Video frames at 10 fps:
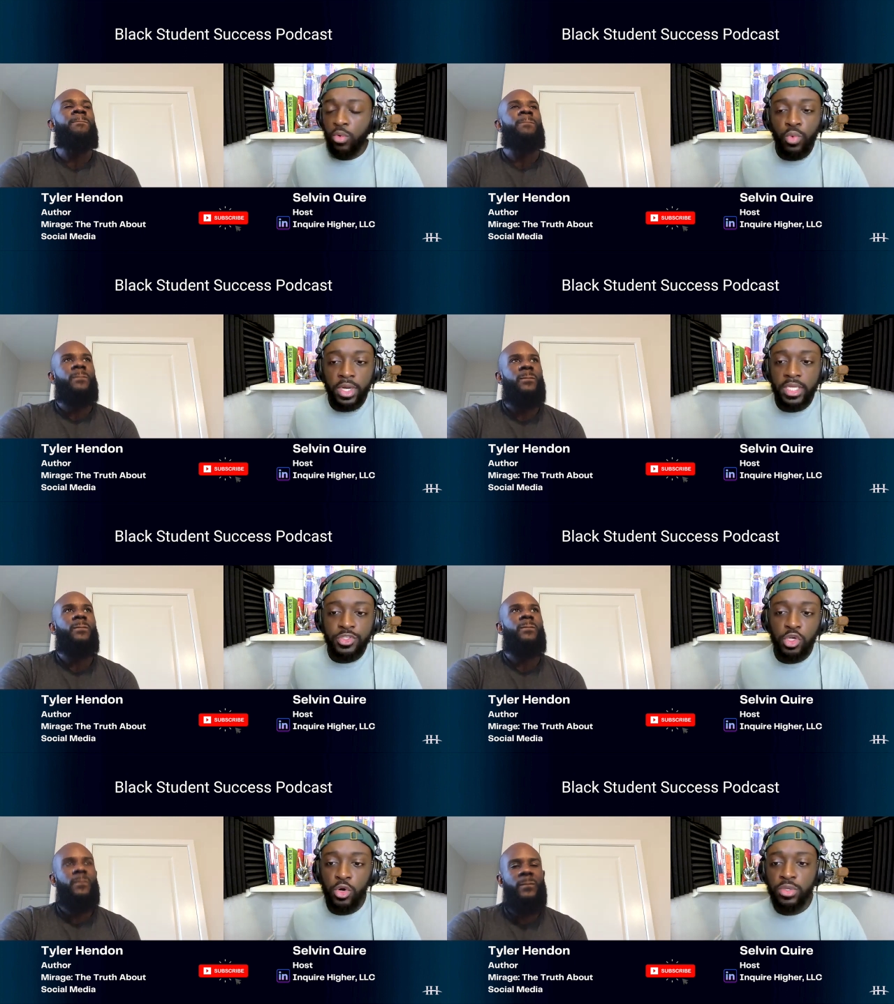Speaker 1: what
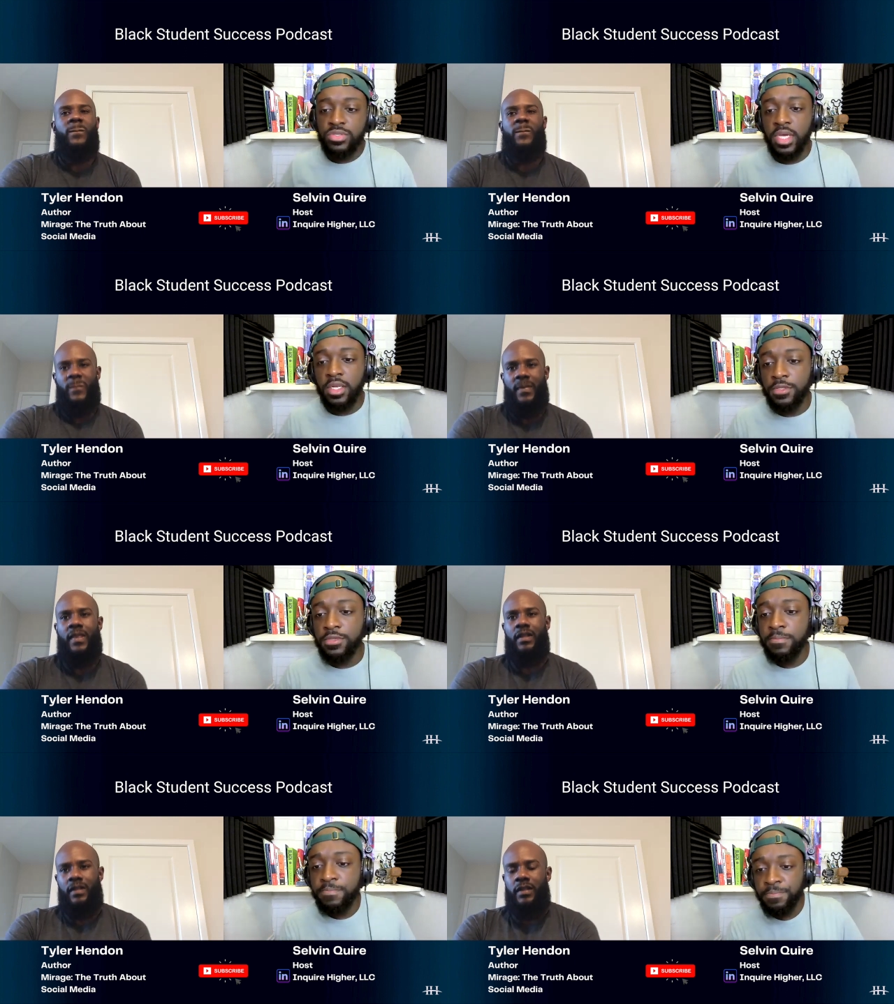its current state
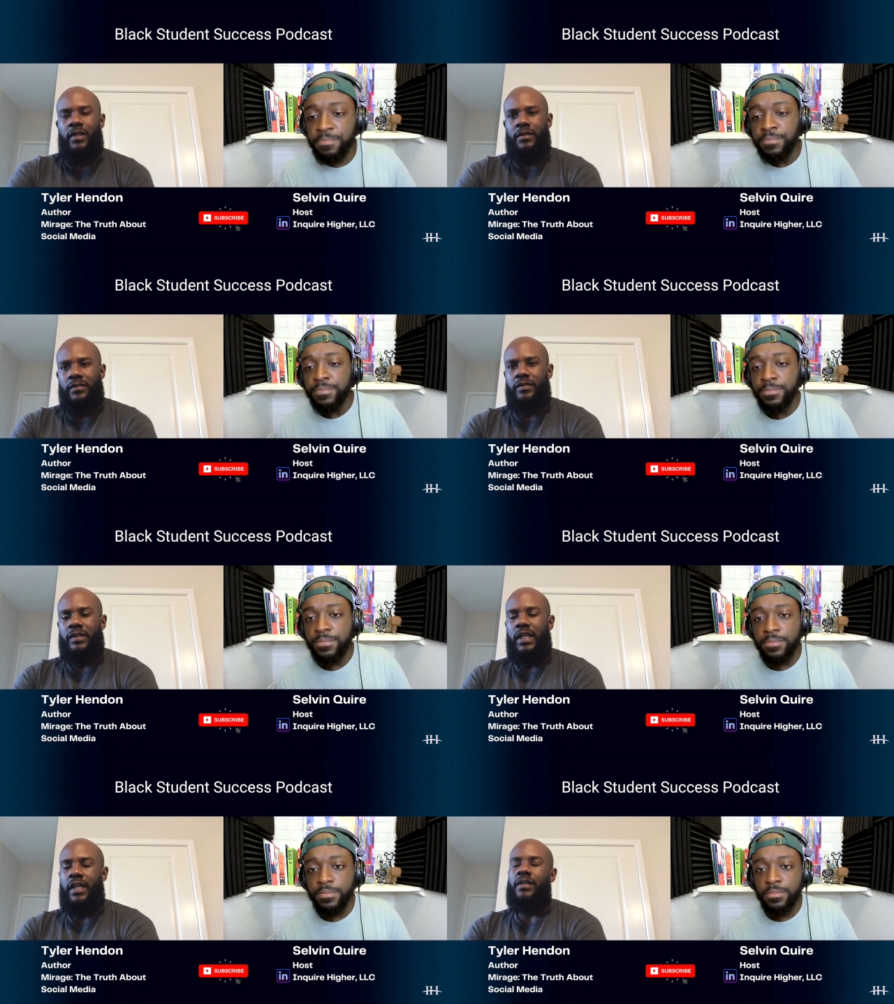is?
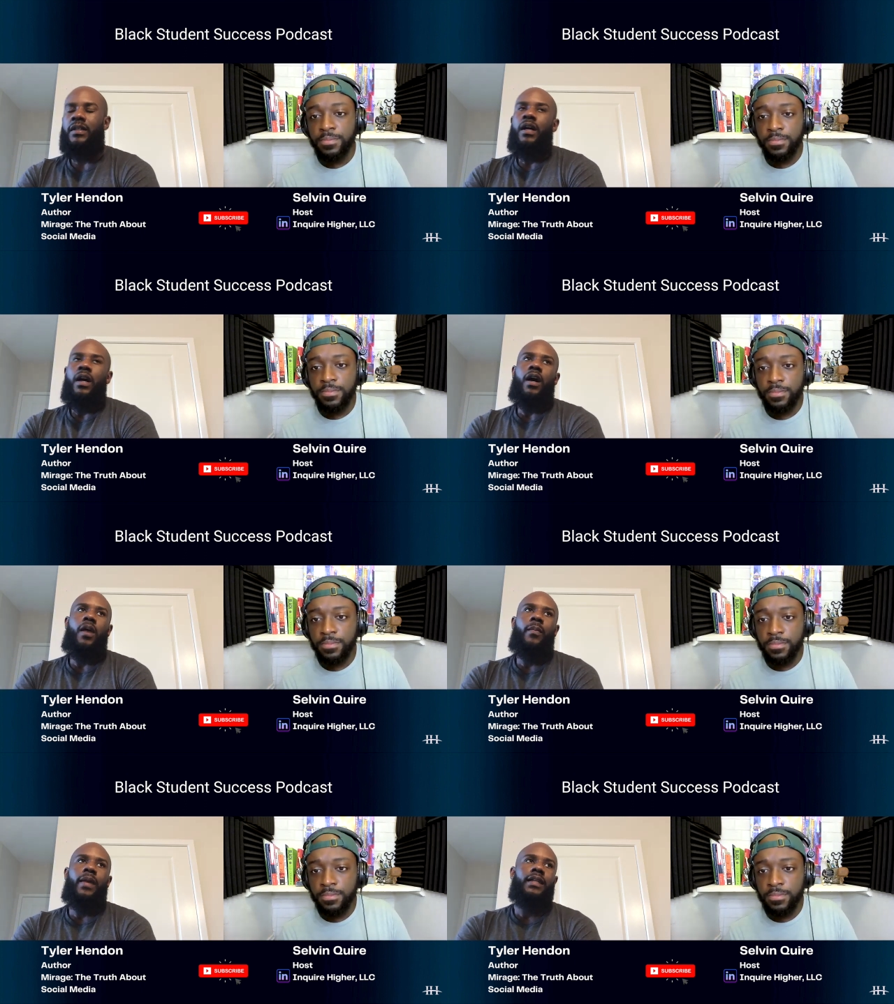
Speaker 2: Yeah,
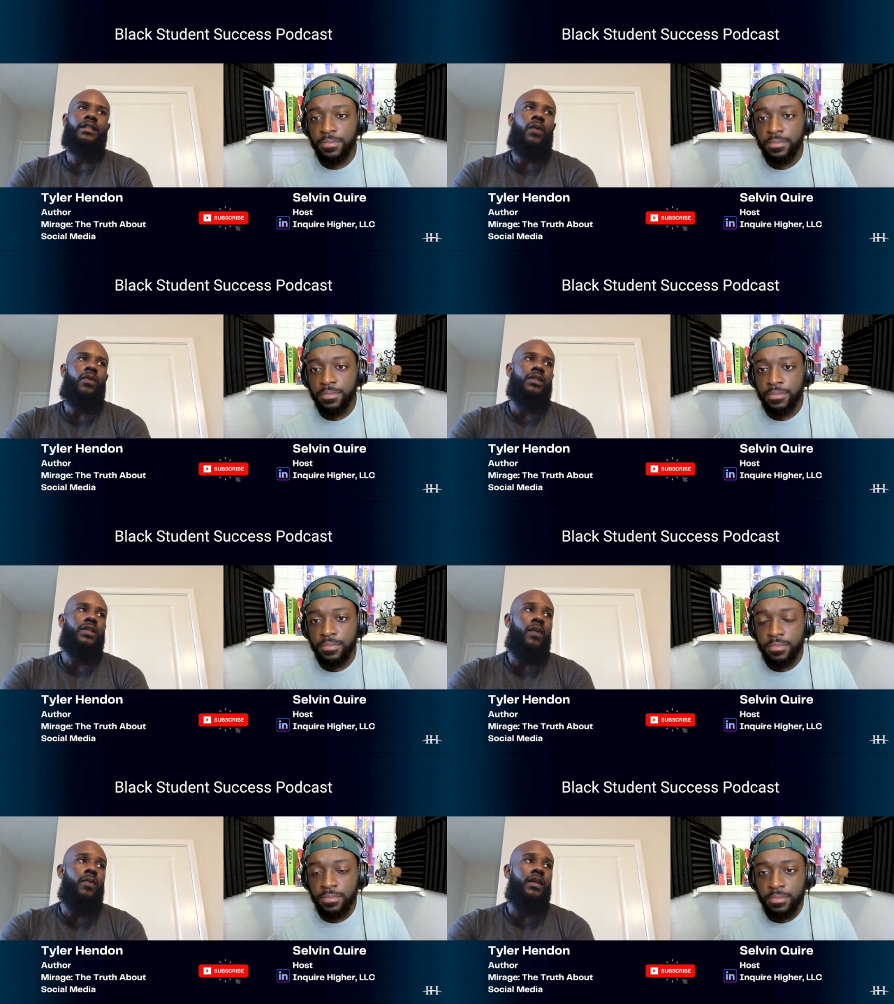um, and I guess I want to
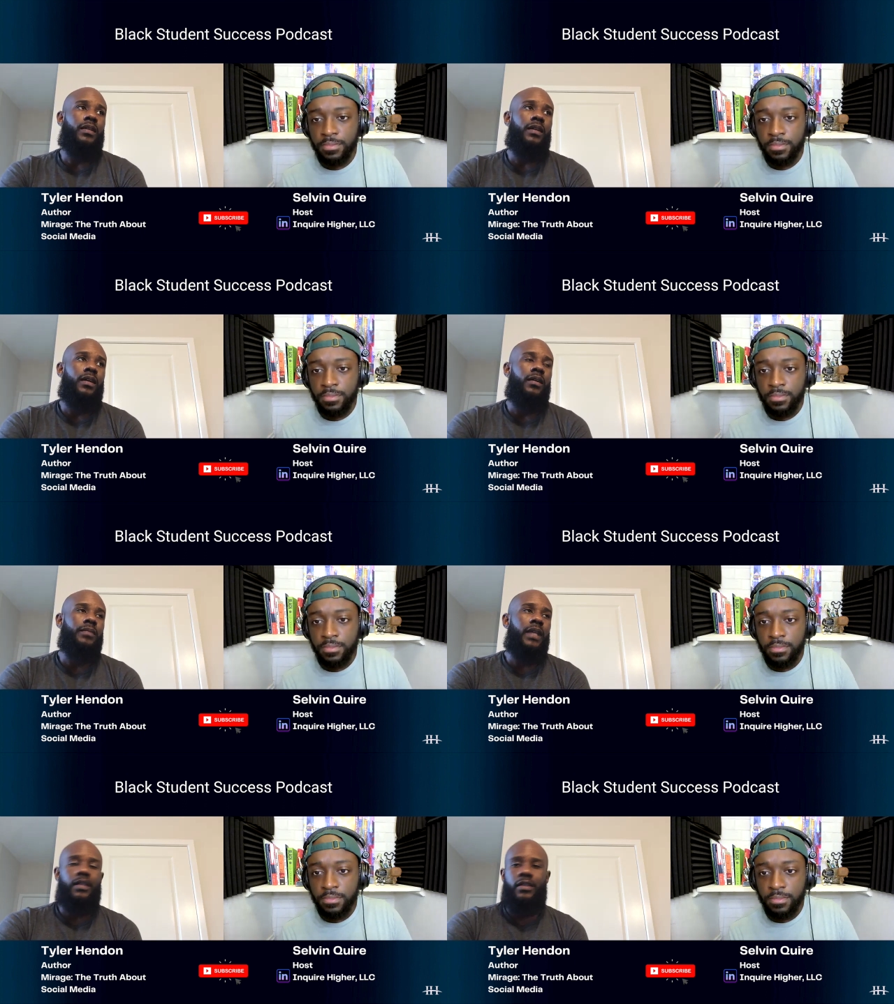start by um,
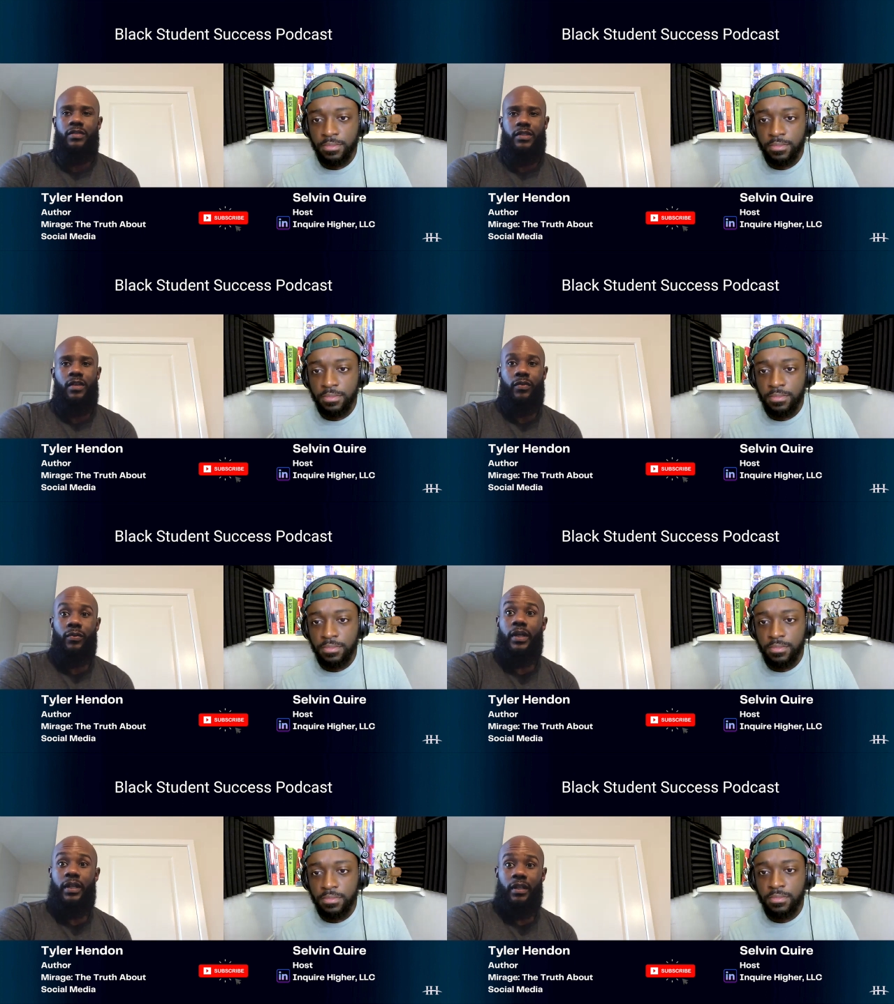thanking yourself for
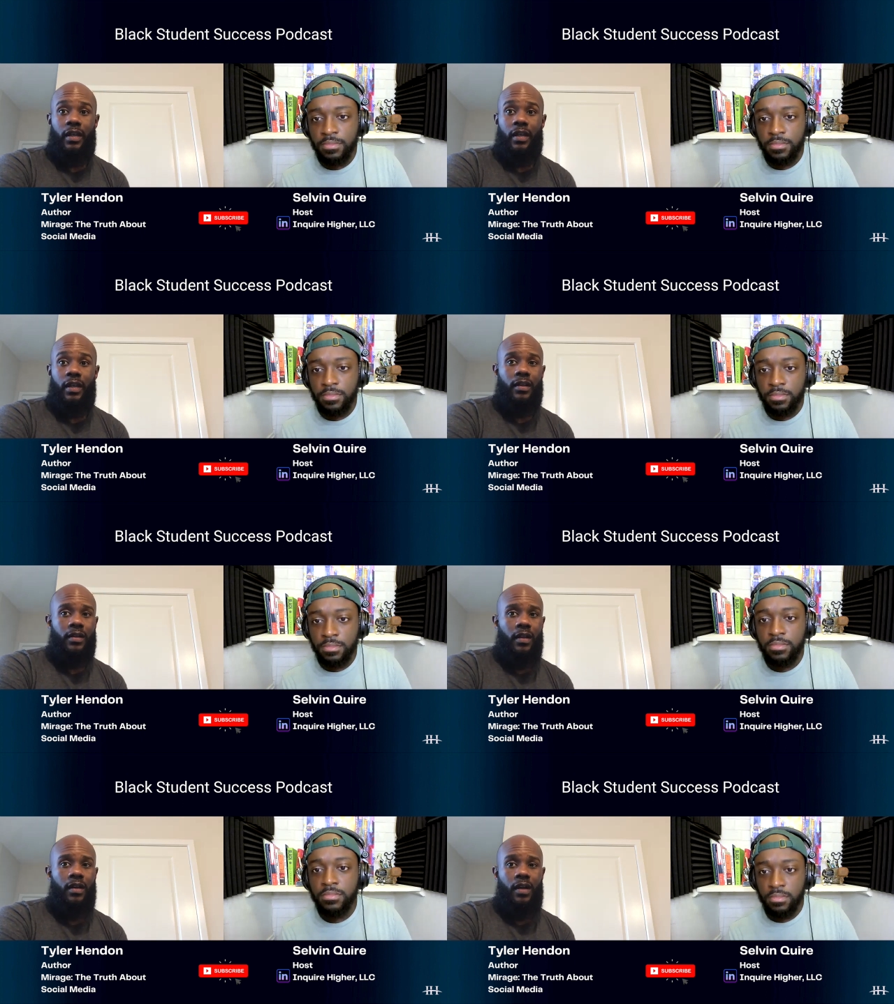reading that.
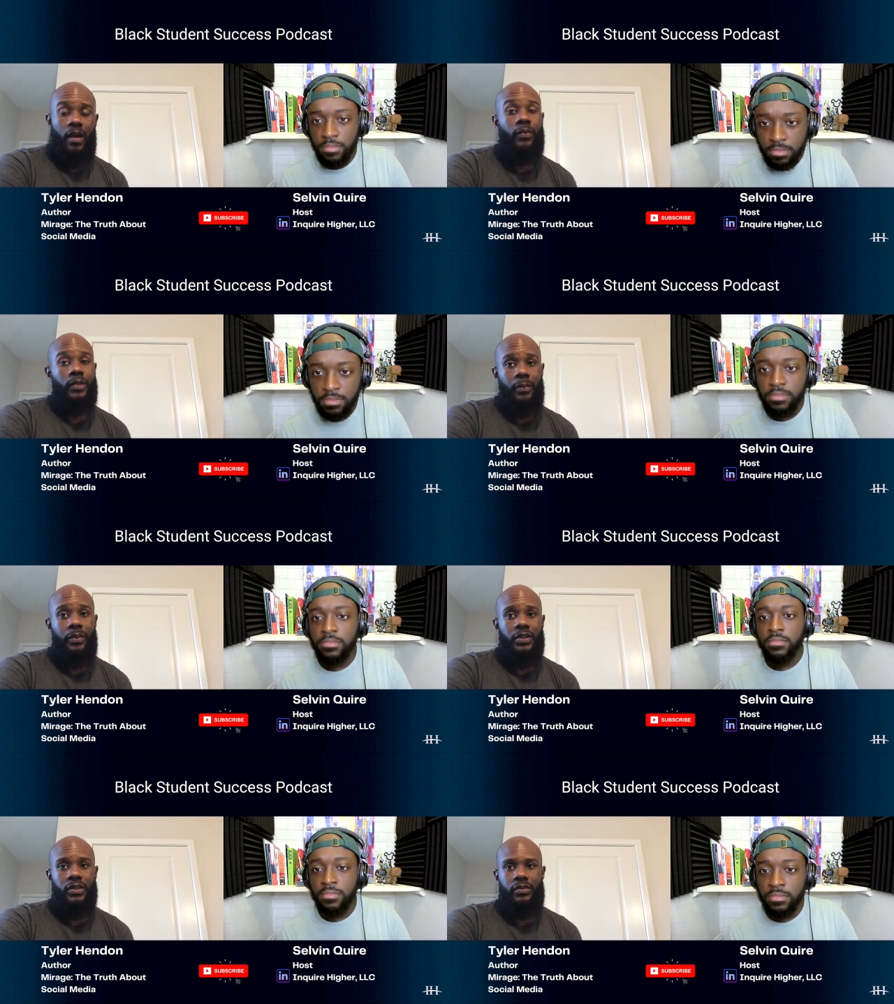Uh, I really
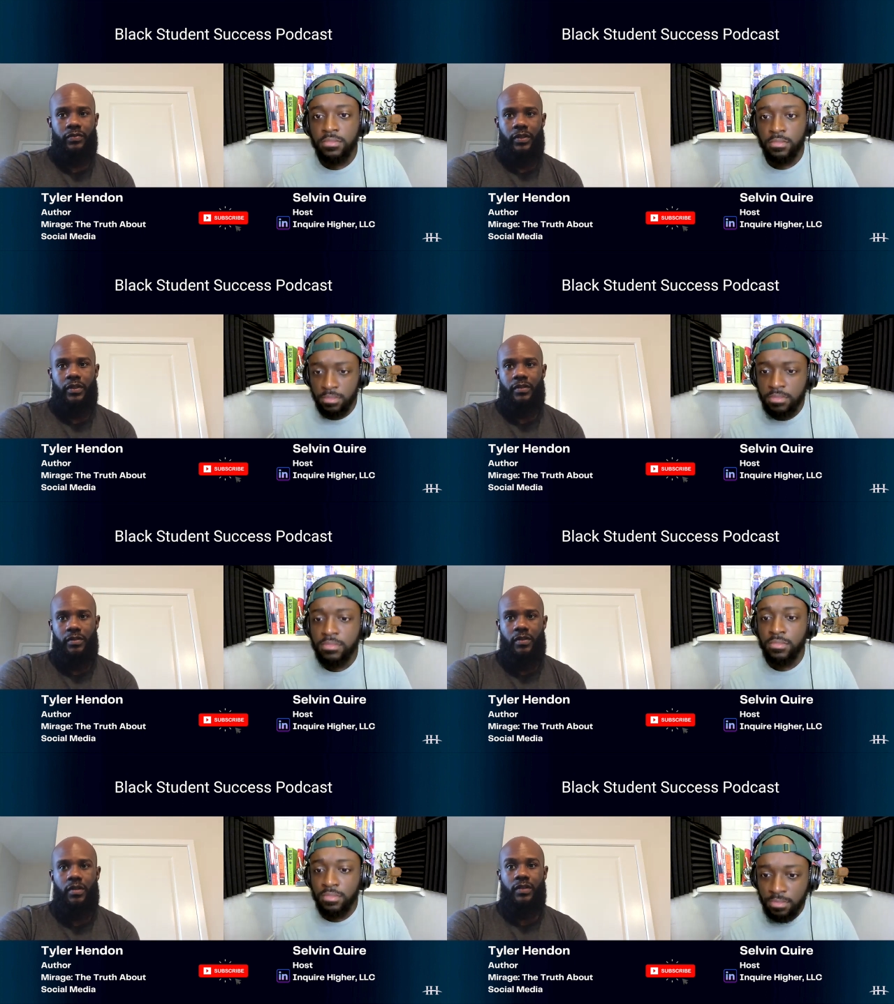appreciate you for
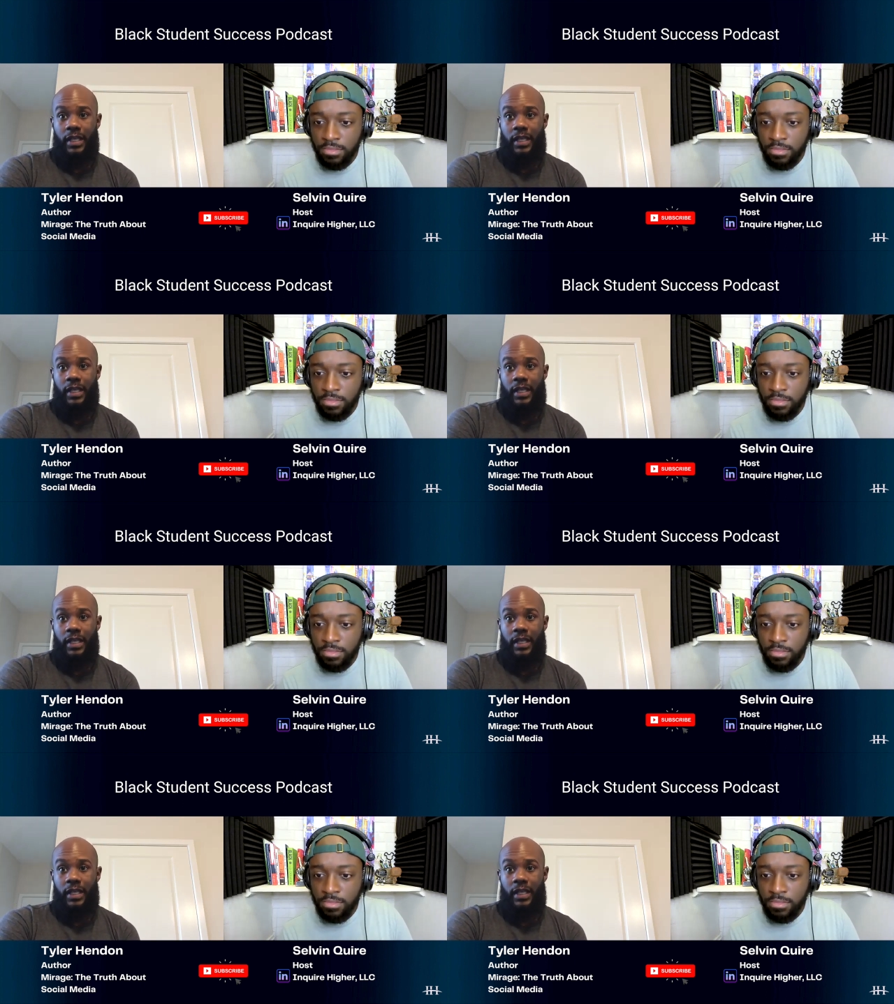you know